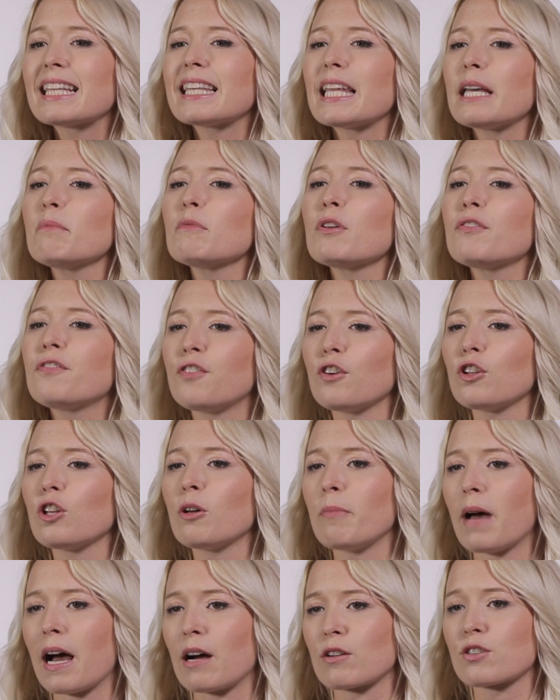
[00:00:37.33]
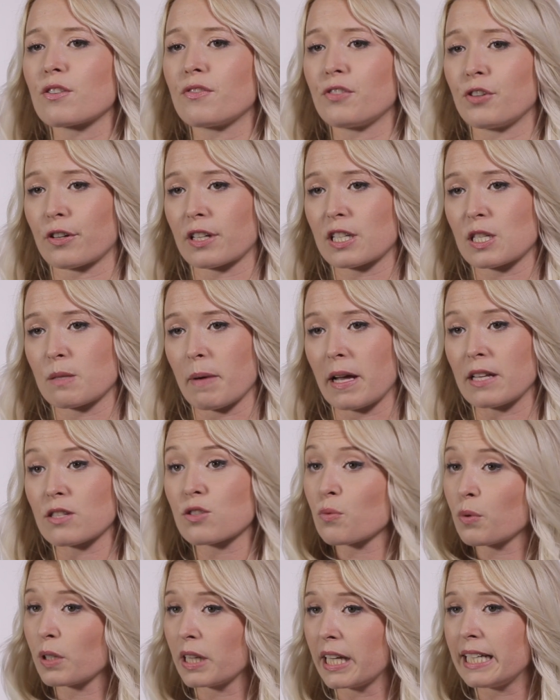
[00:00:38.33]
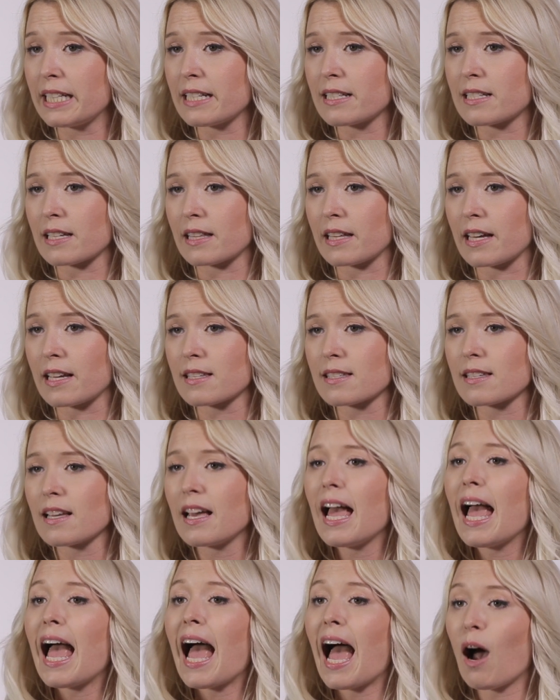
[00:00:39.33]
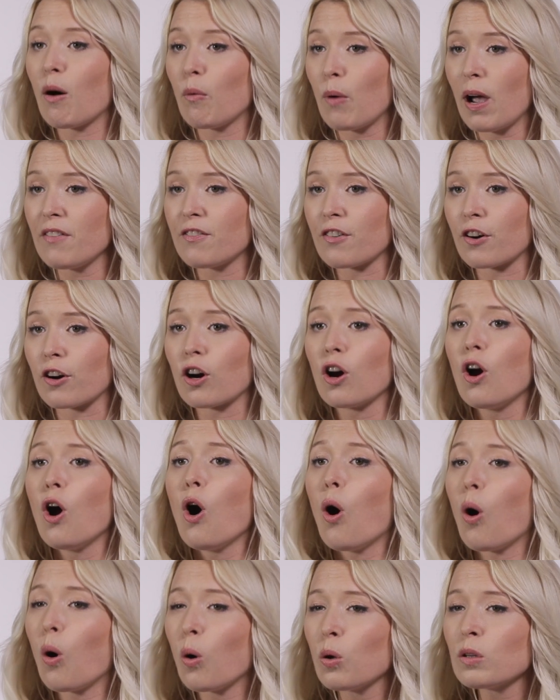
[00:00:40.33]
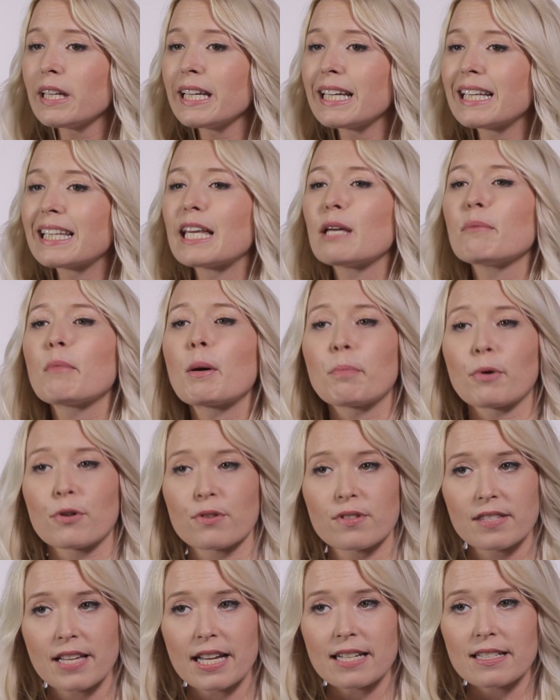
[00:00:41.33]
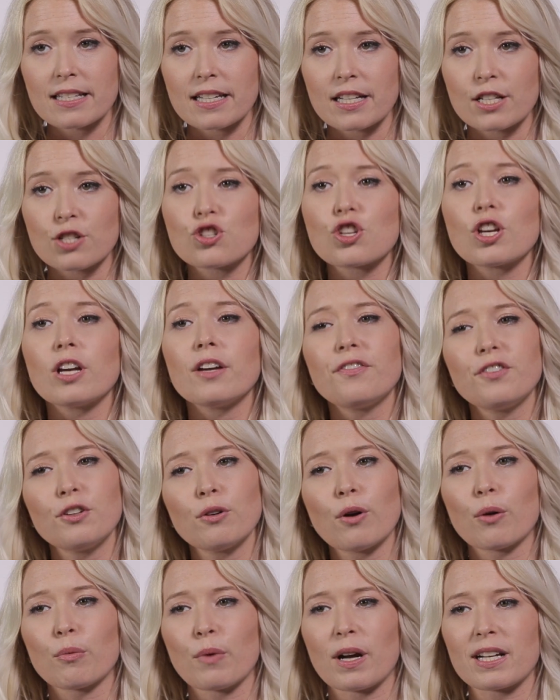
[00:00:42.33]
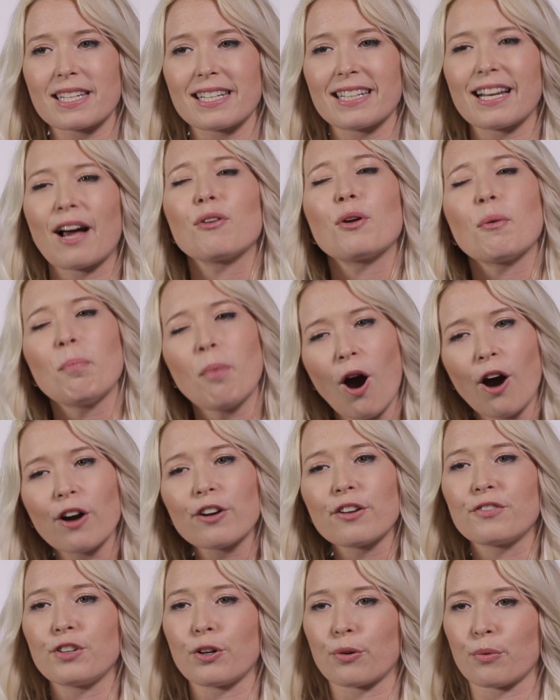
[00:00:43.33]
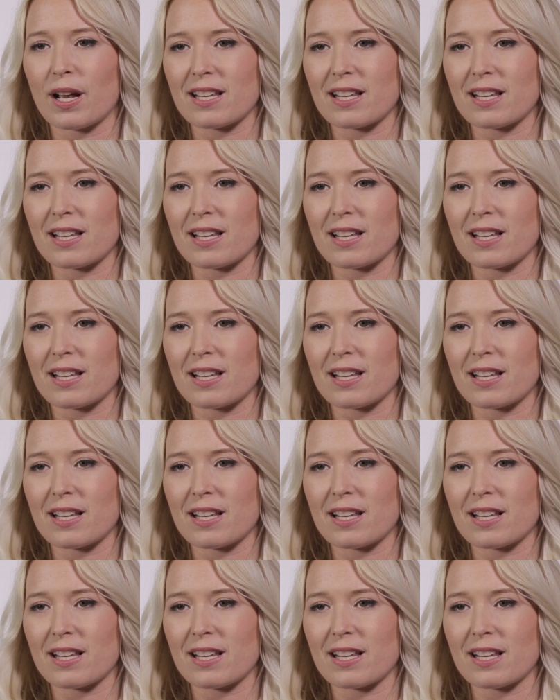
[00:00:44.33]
claim the full amount of your expense related to this. However, only claim a percentage if you are renting out a part of your